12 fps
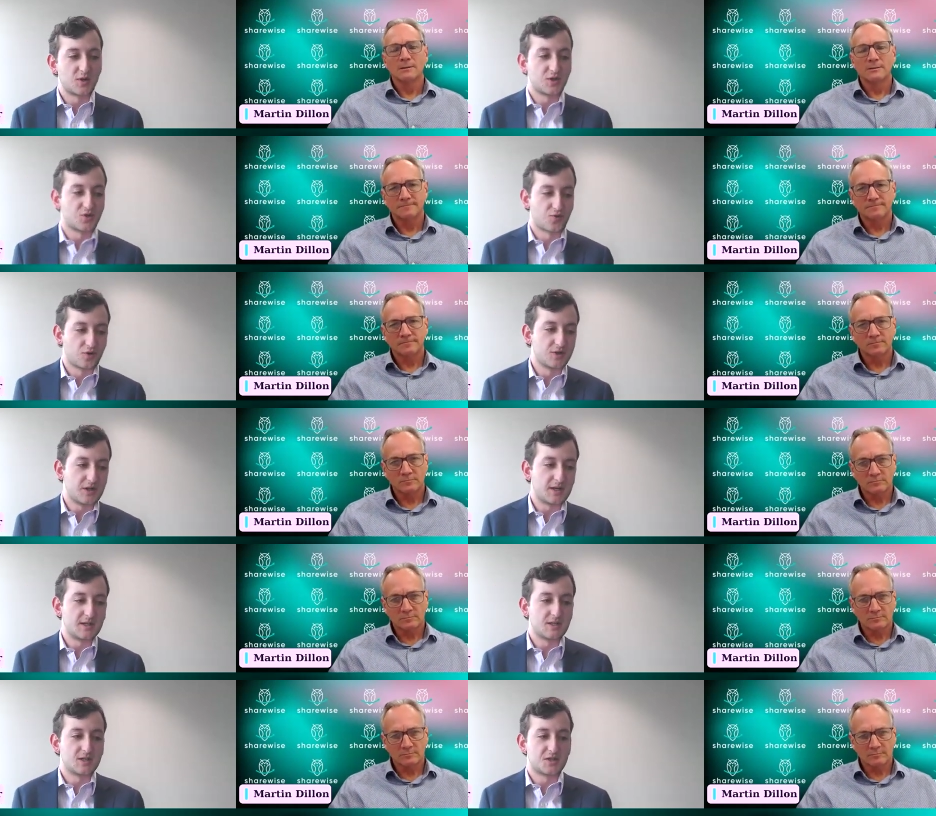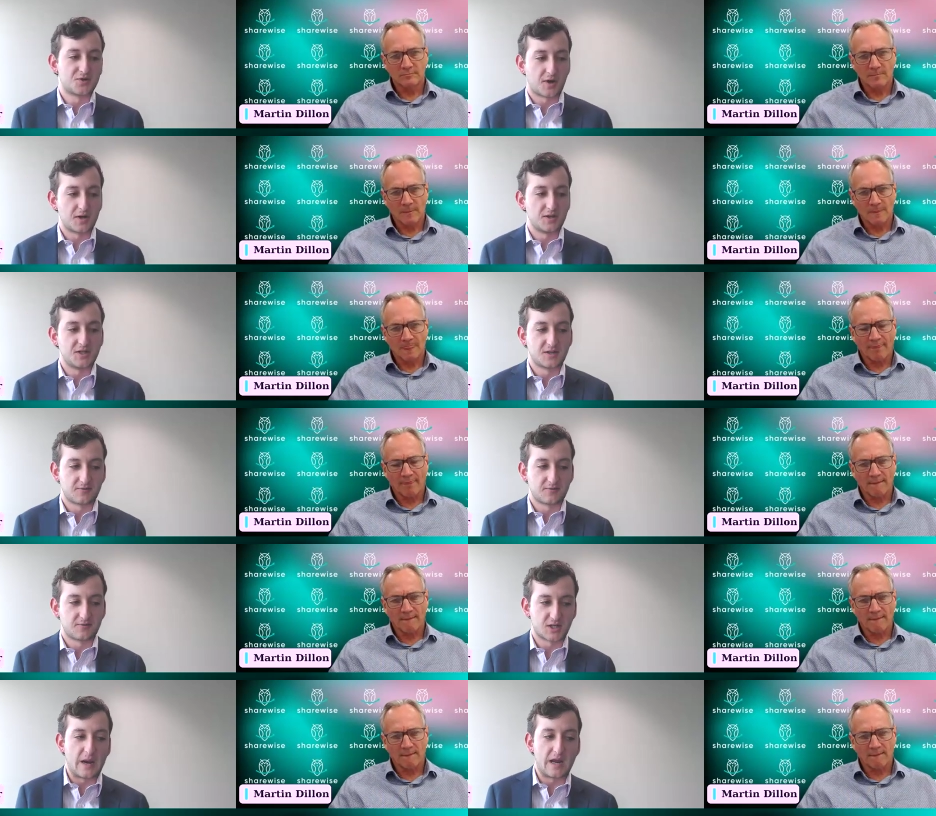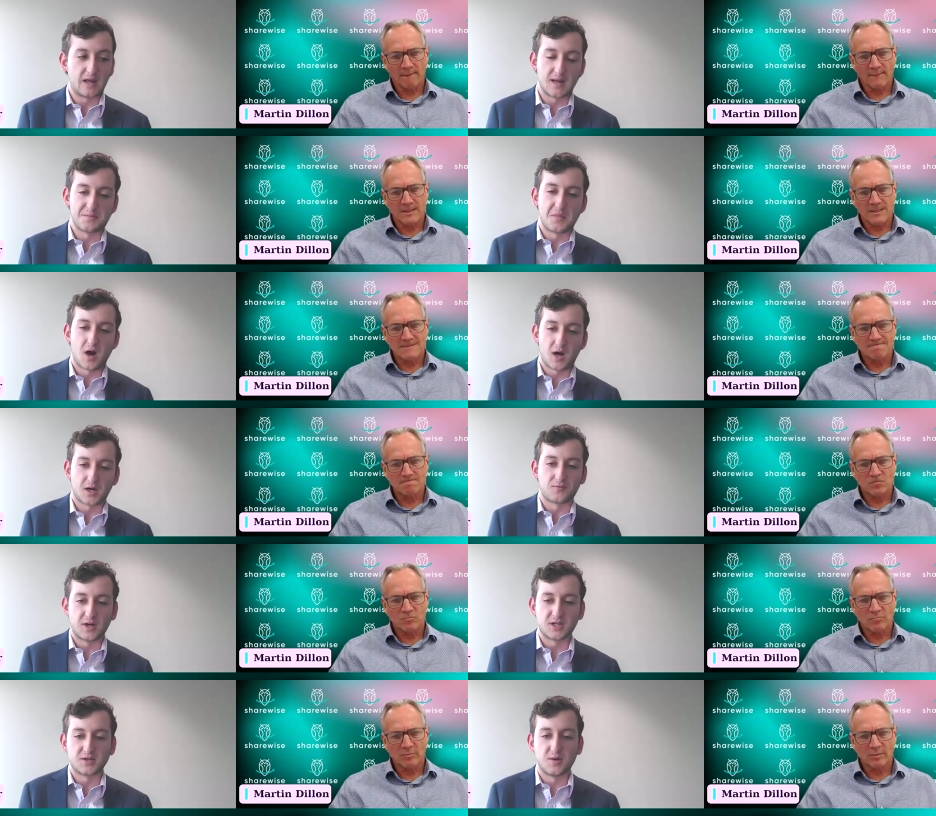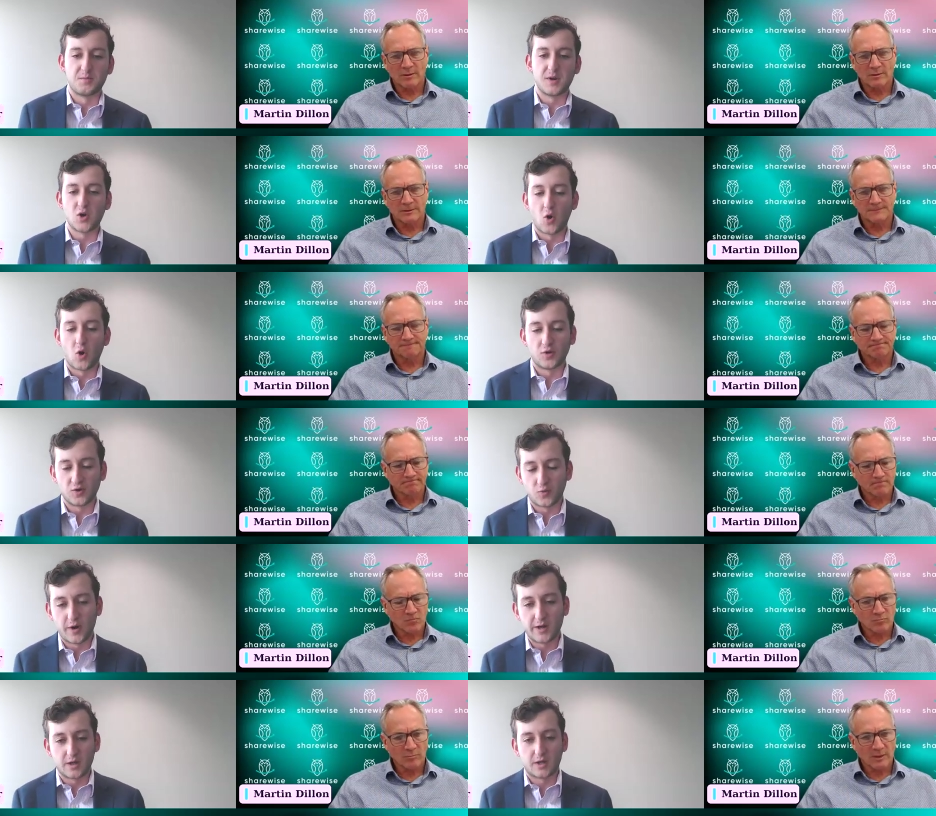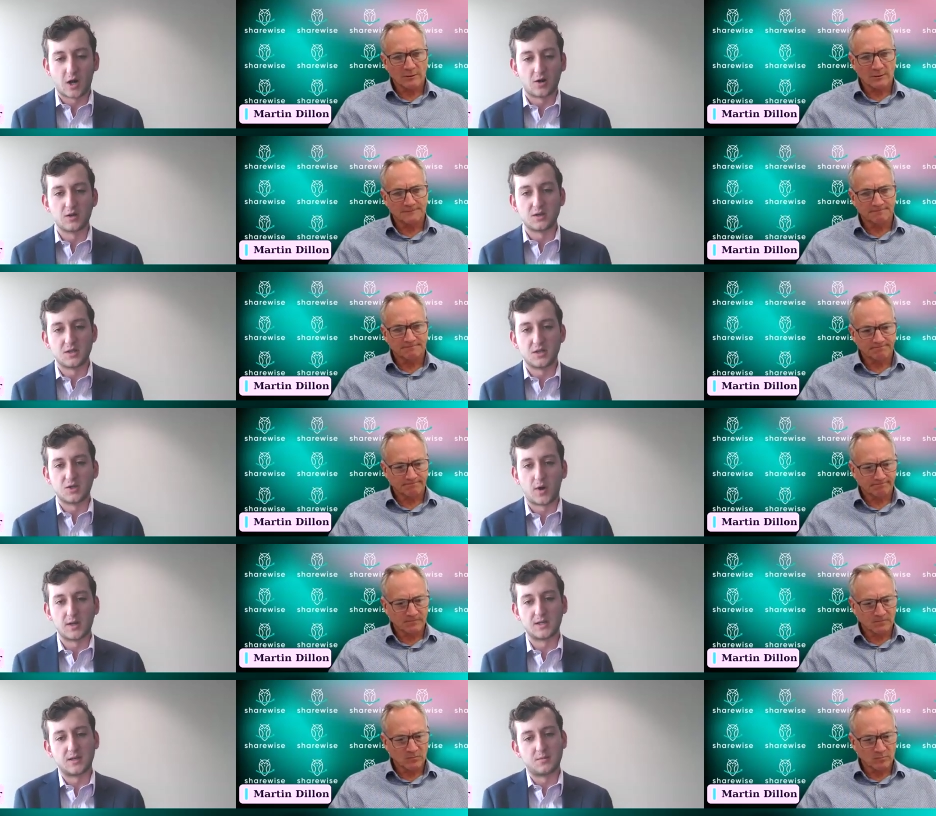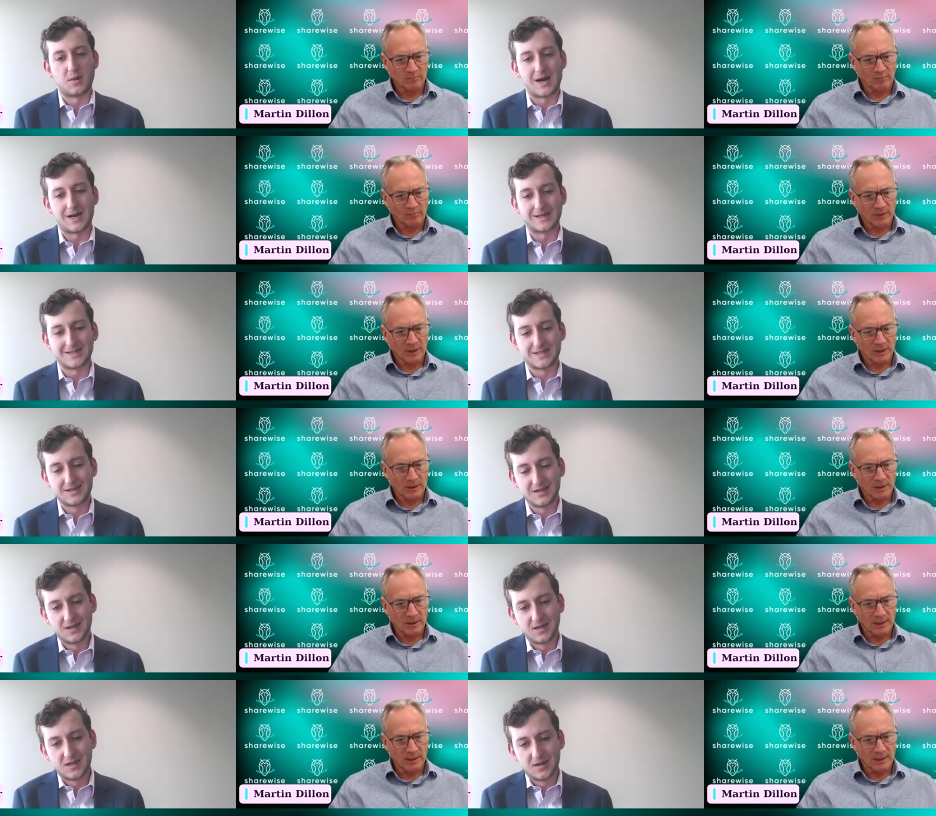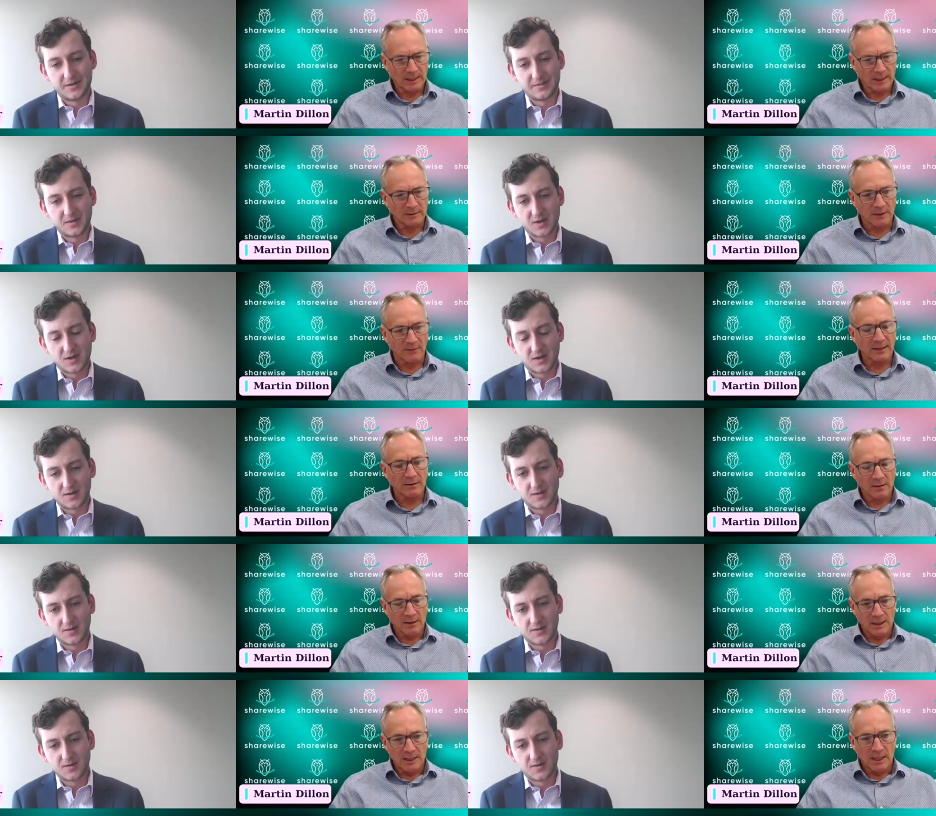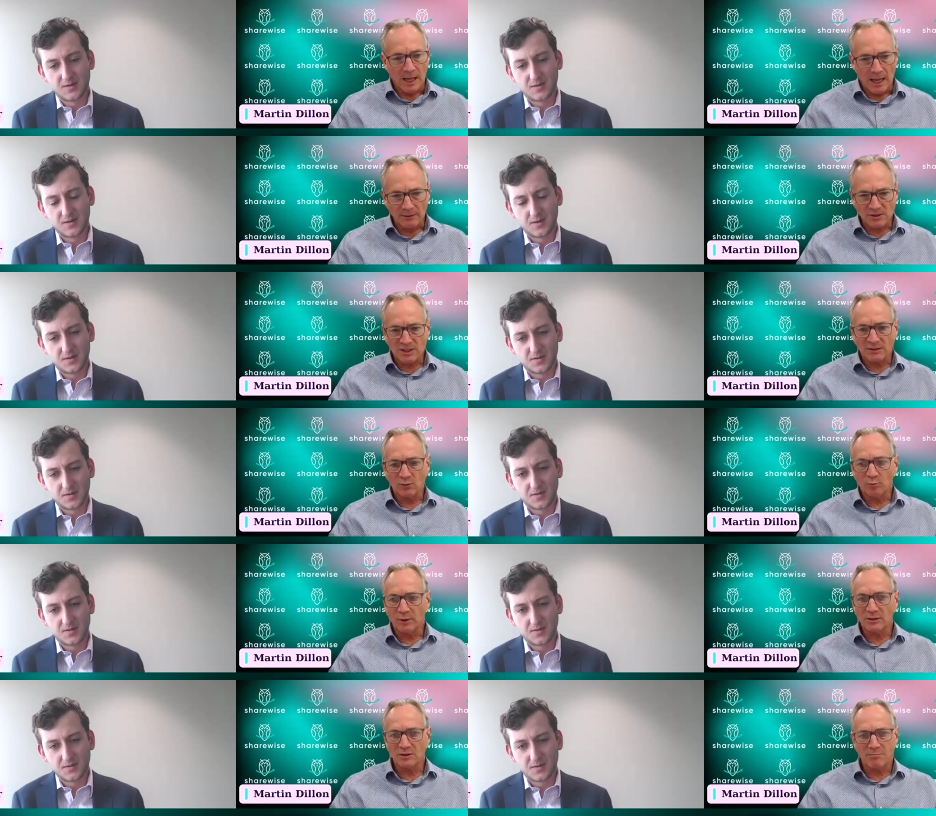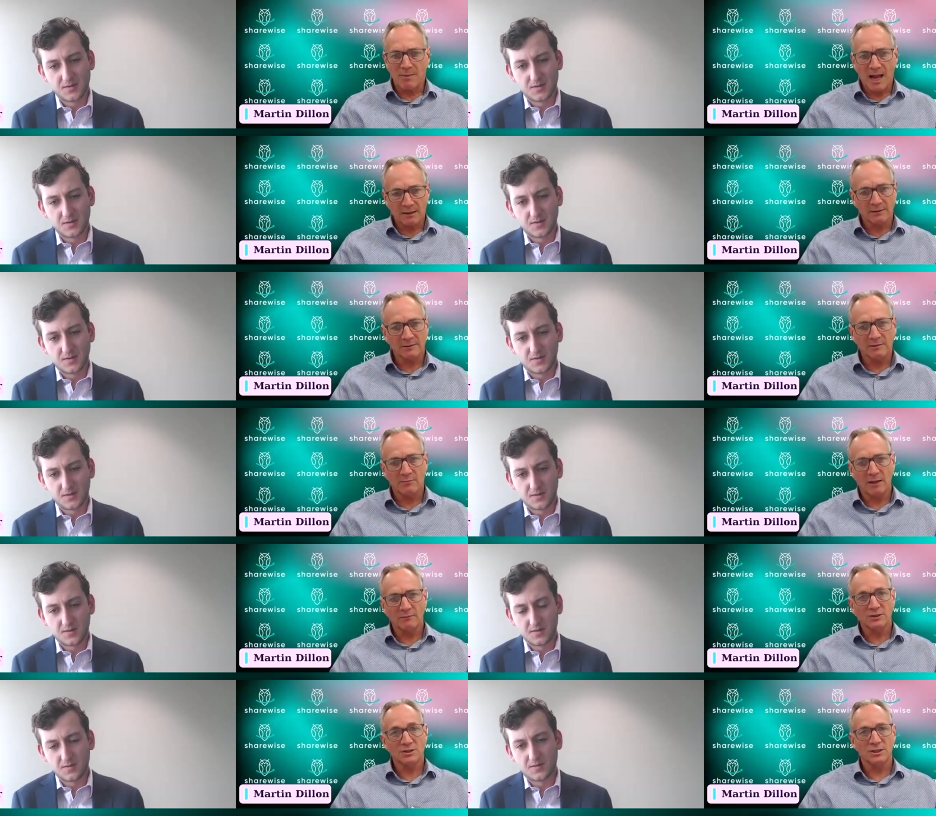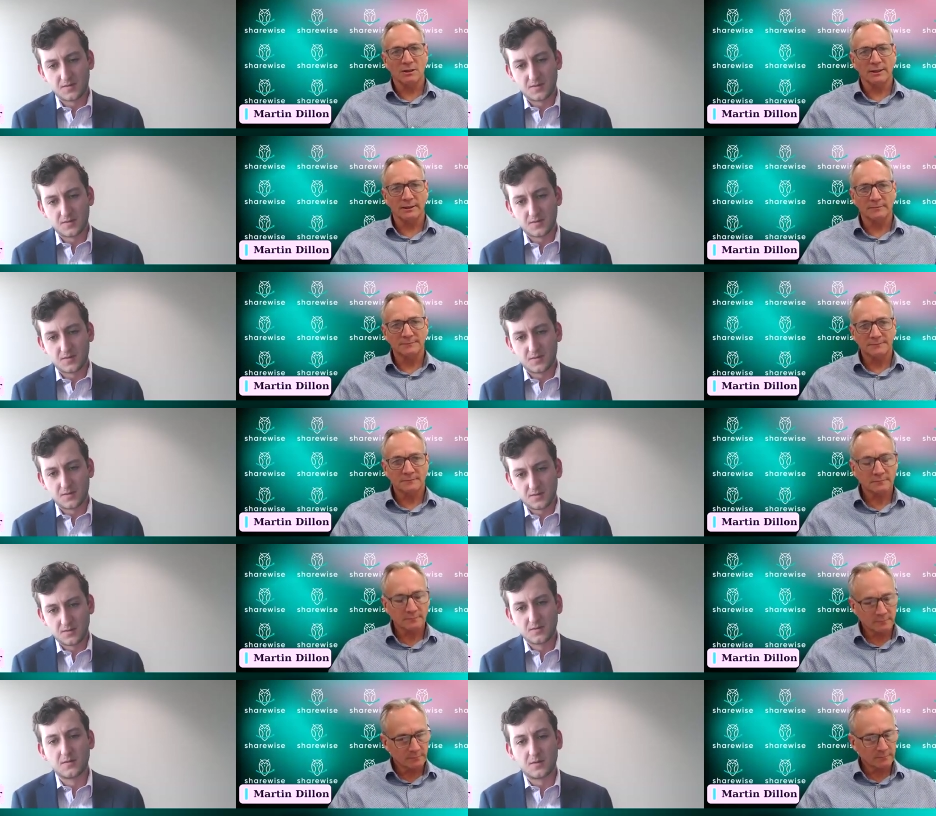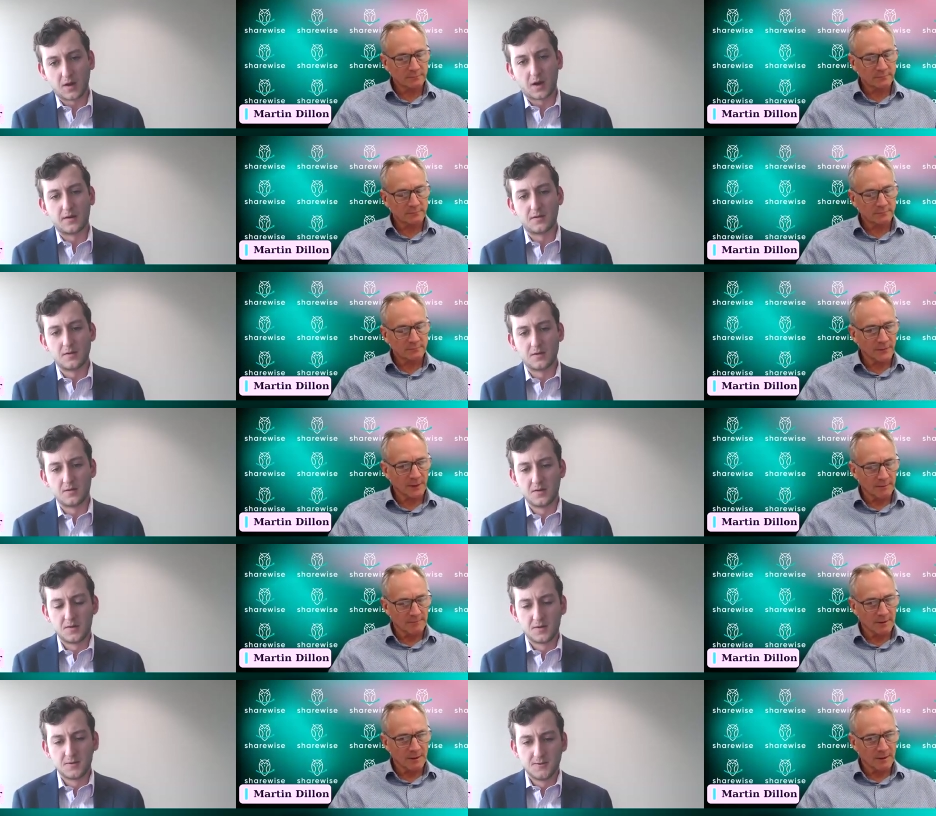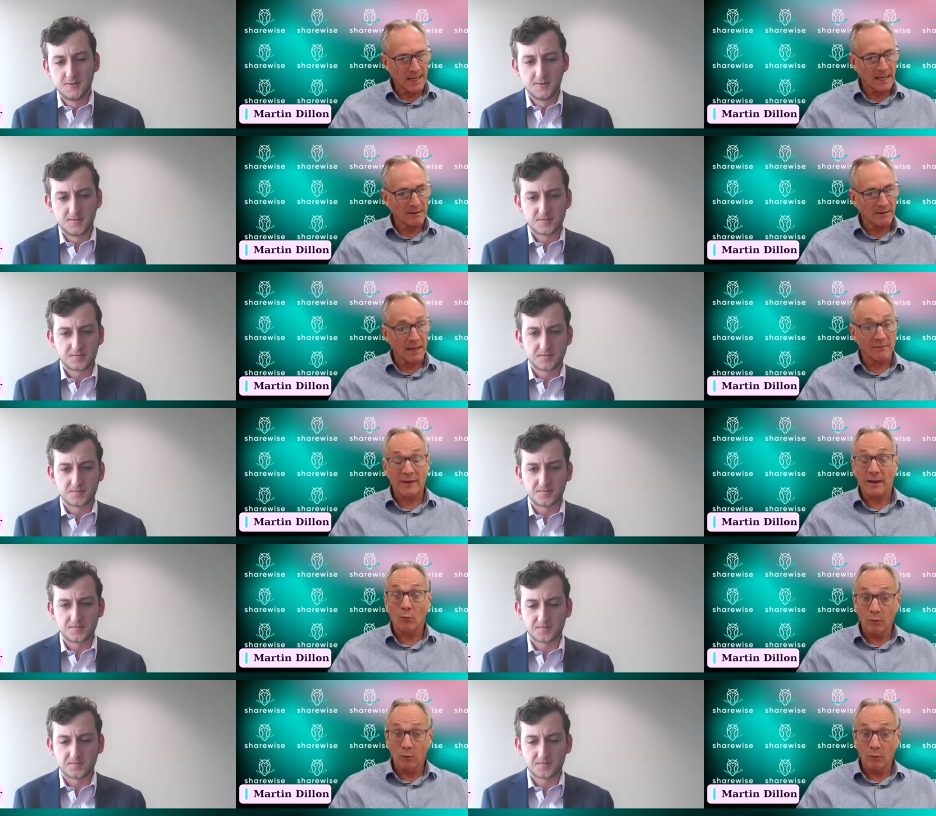Speaker 1: what are TruScreen's strategies for expanding their market reach beyond where you're currently situated in the market?
Speaker 2: Okay. So our single biggest market at the moment is China. Okay. And that